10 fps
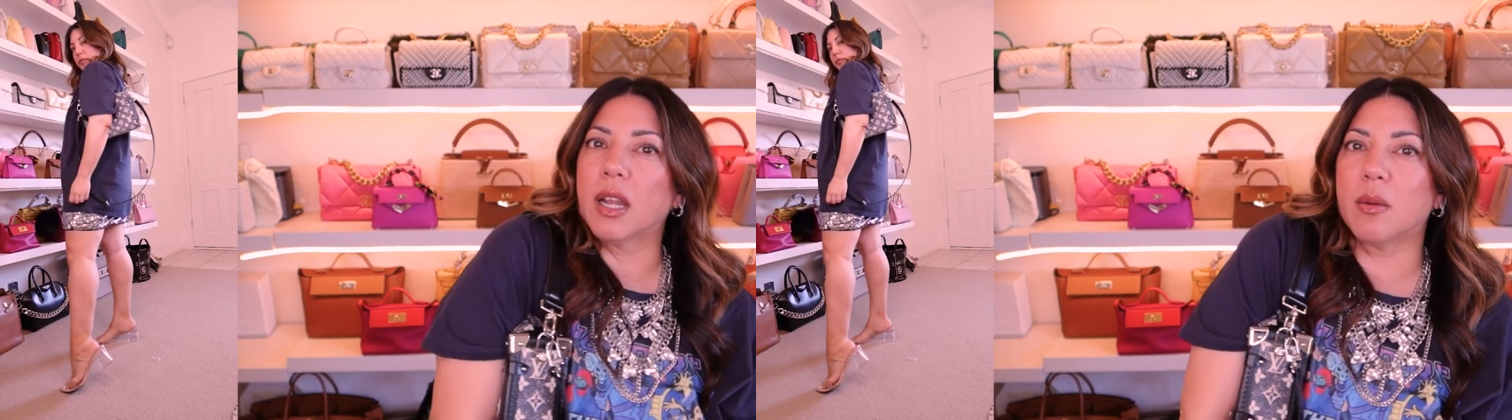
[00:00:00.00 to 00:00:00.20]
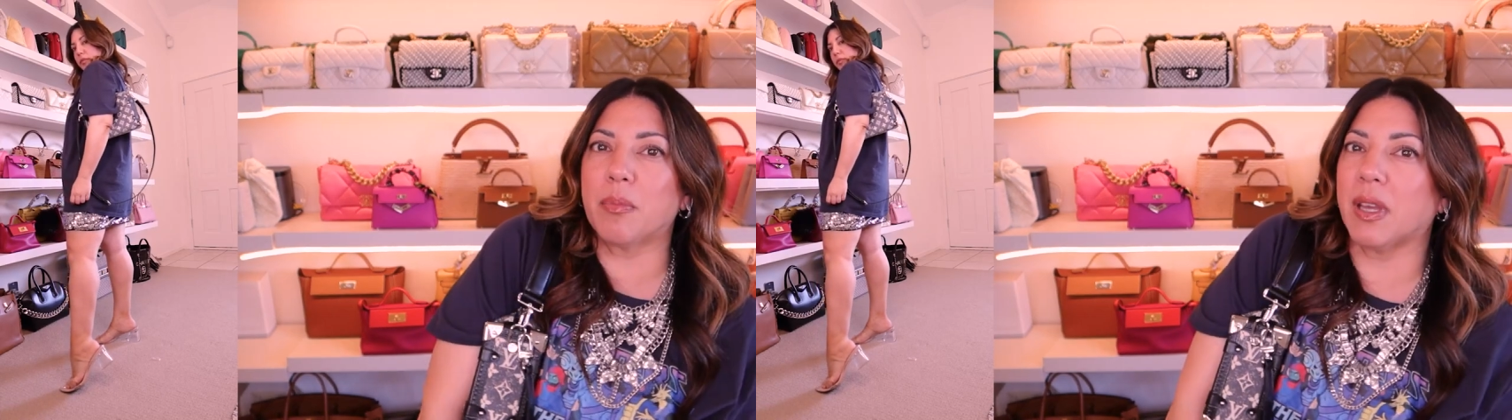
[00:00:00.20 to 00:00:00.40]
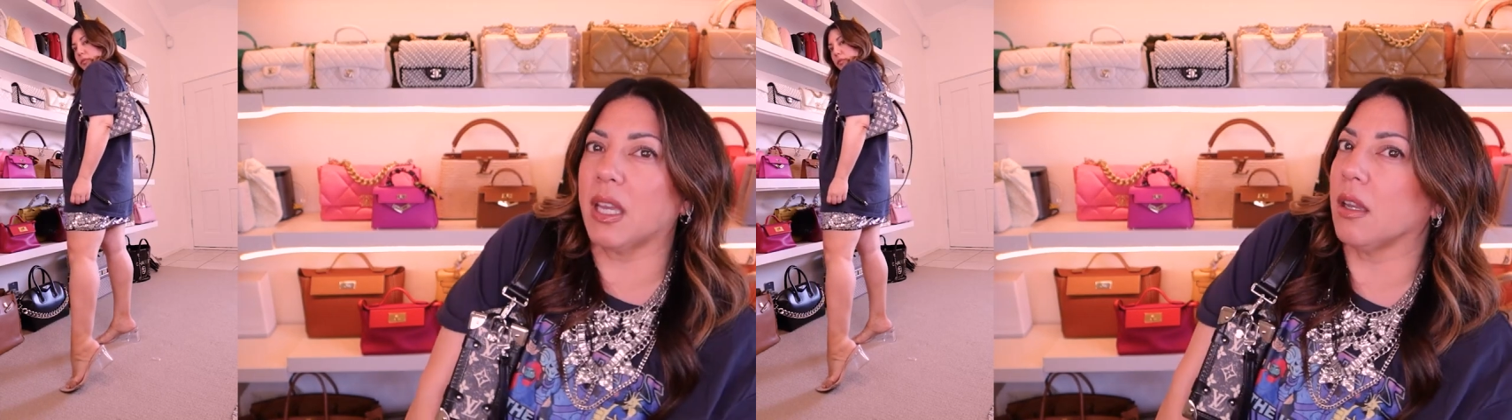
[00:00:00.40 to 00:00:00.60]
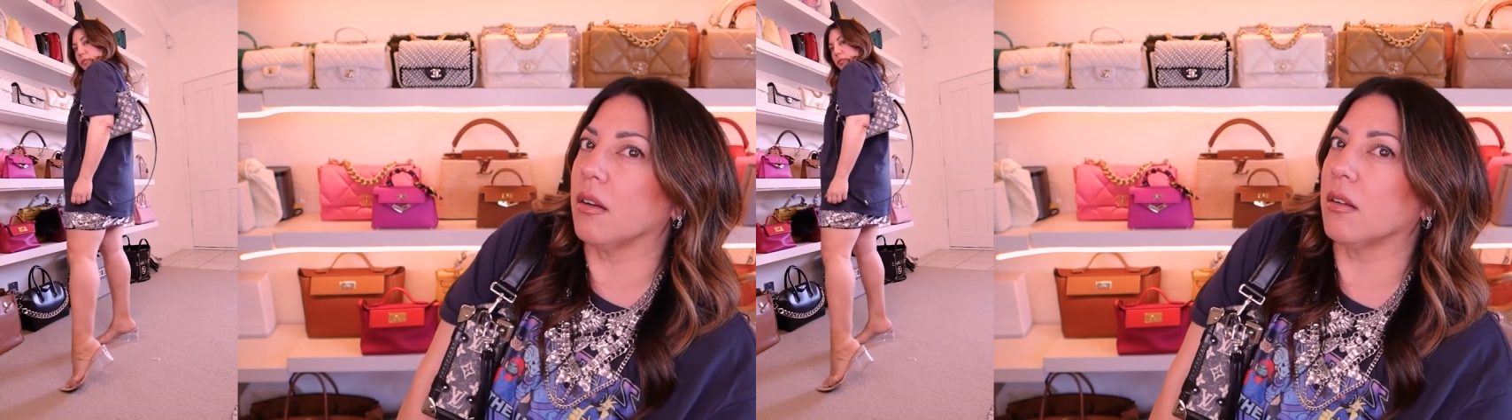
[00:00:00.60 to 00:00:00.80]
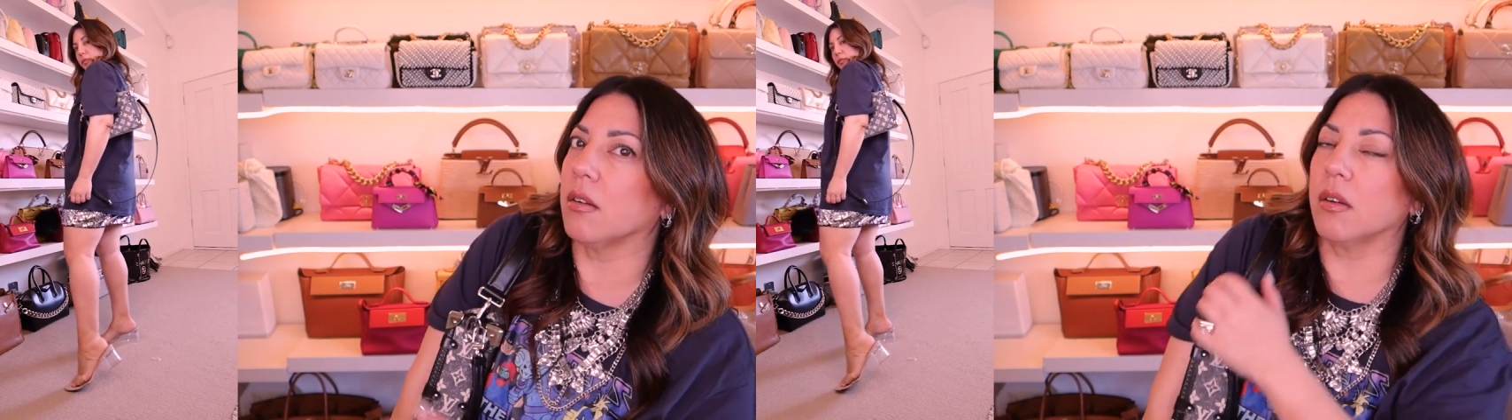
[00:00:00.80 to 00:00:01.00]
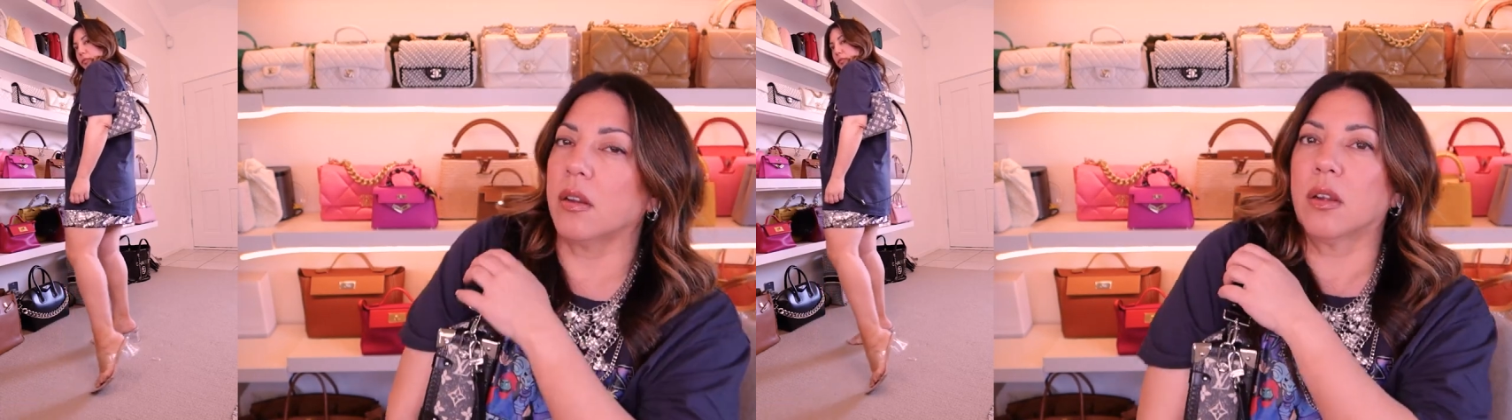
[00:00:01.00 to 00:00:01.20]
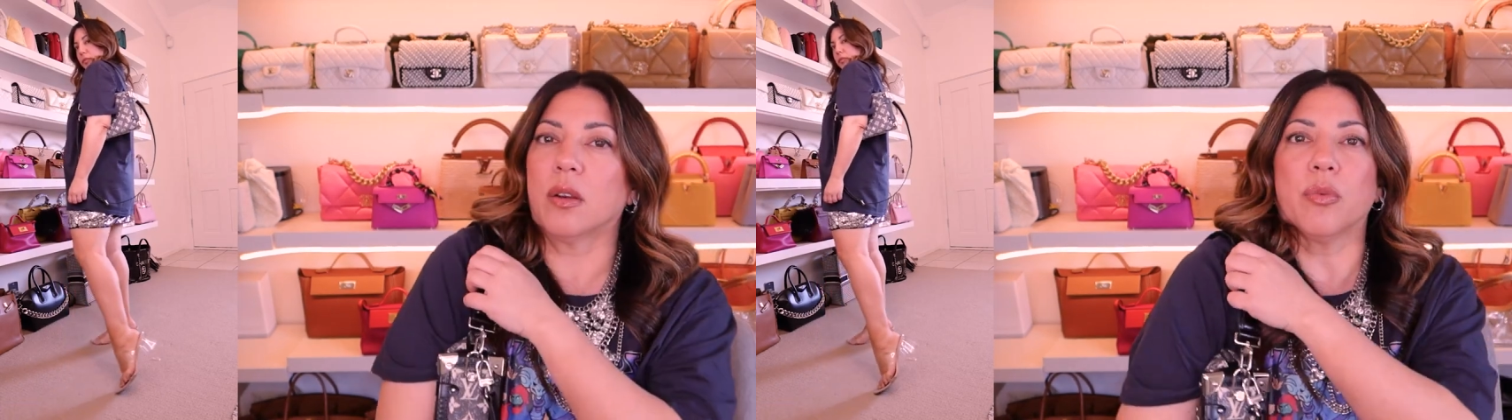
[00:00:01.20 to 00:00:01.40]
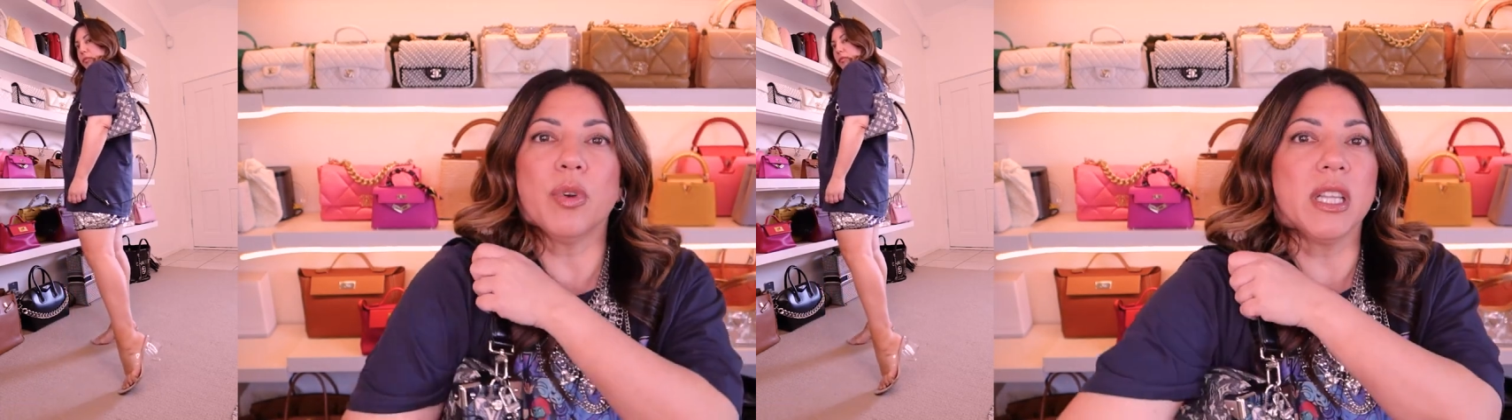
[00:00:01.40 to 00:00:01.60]
and it be
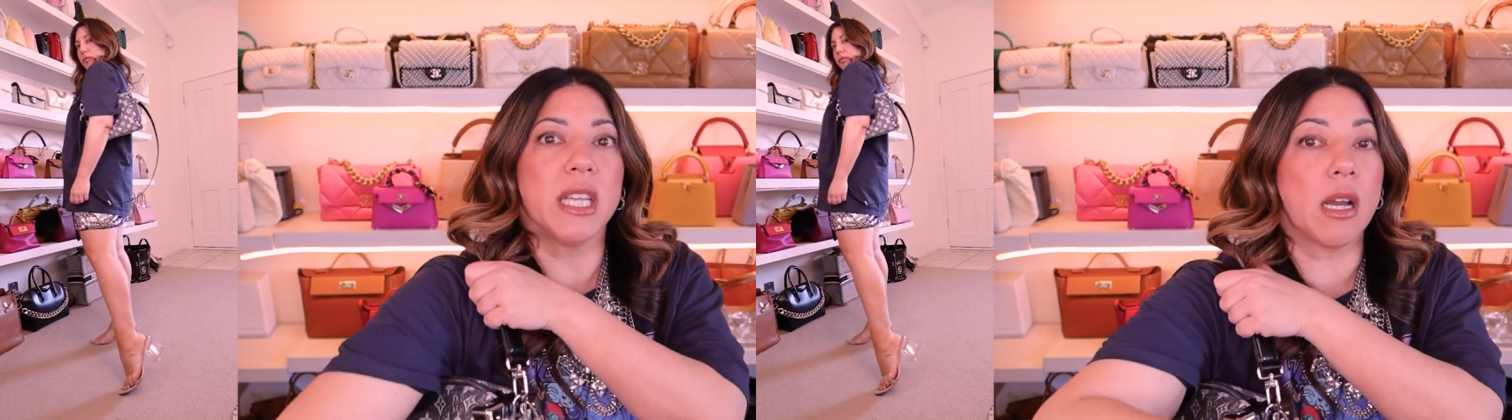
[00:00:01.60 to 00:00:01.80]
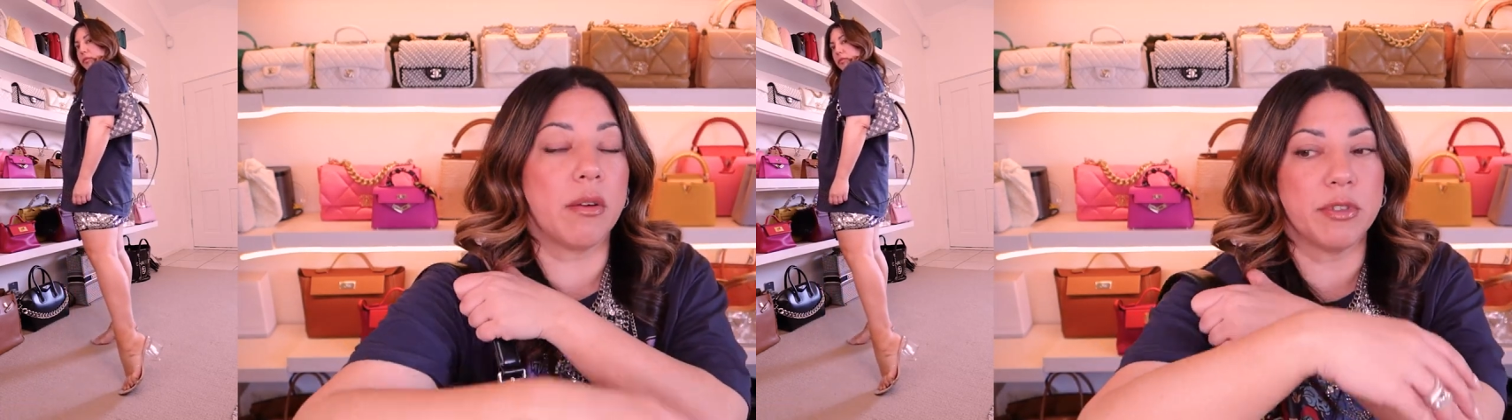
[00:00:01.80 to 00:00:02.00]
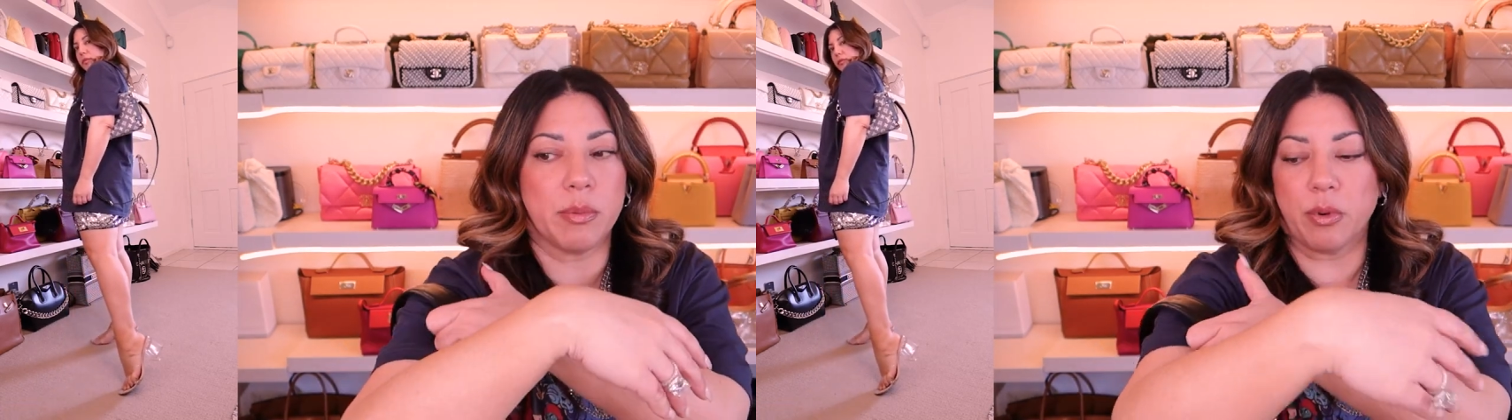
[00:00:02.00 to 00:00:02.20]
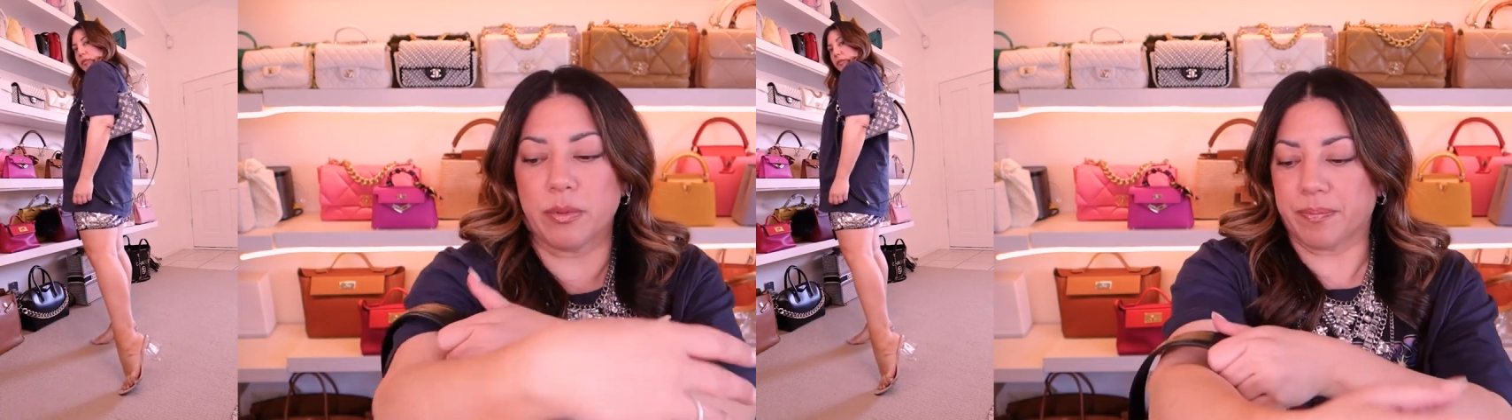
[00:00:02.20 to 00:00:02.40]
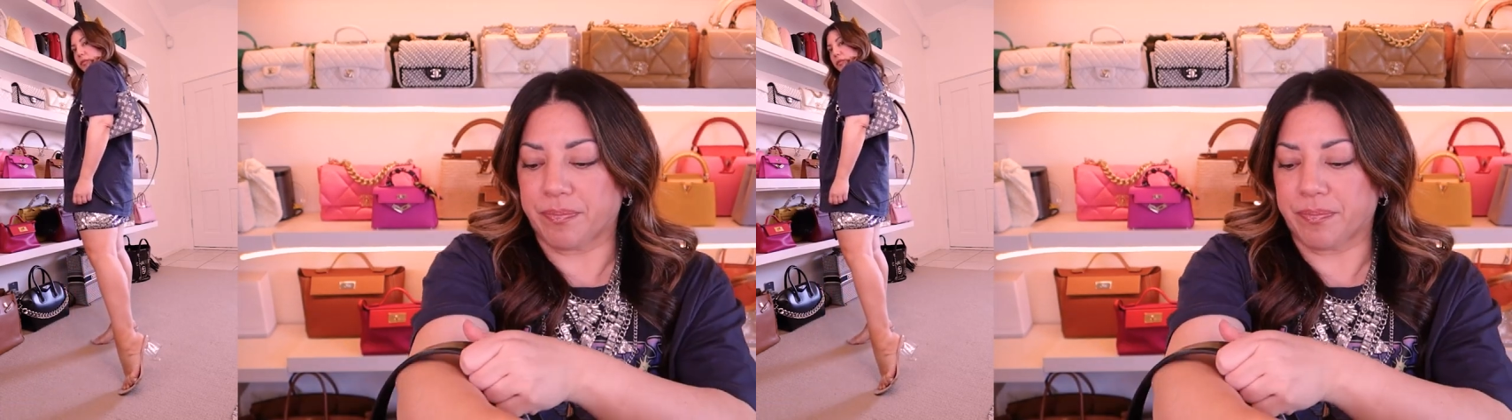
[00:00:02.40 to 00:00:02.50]
really comfortable.